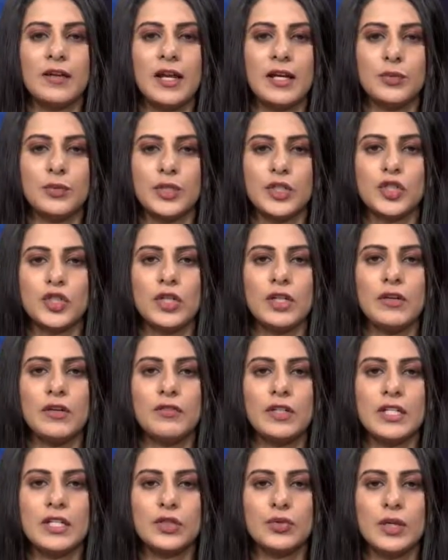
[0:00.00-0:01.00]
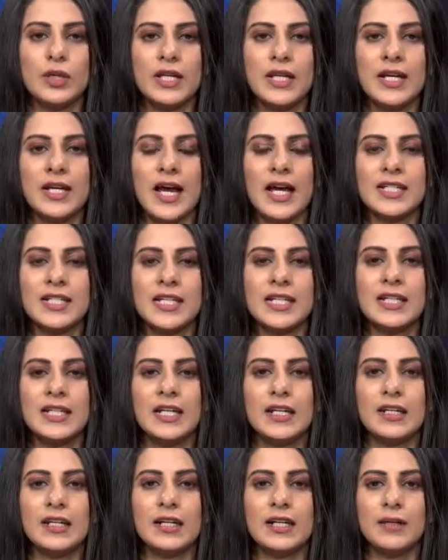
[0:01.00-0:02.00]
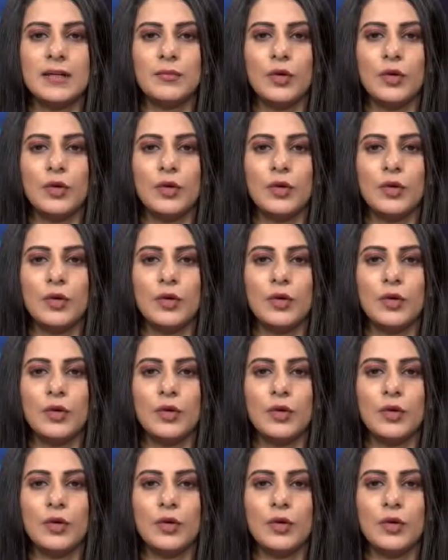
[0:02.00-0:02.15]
at which the Nifty is trading at in the early